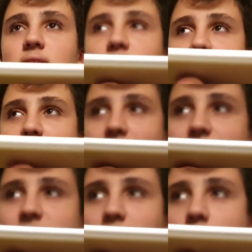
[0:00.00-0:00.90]
That
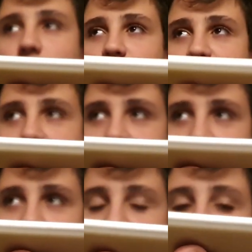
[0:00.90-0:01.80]
is an iPhone 6
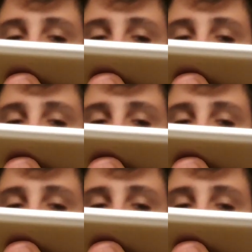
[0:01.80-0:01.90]
feature.